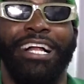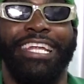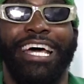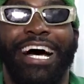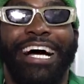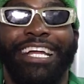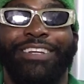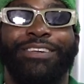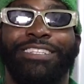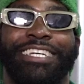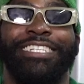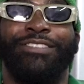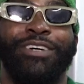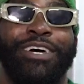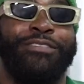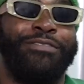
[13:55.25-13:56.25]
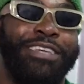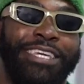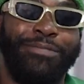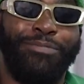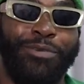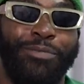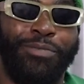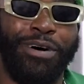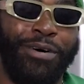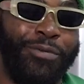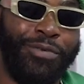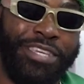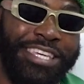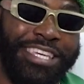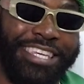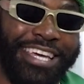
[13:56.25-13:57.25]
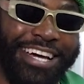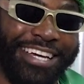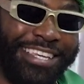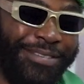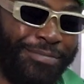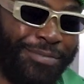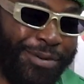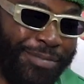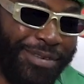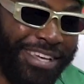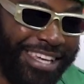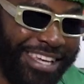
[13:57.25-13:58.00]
the adults are trying to keep up and we can't keep up.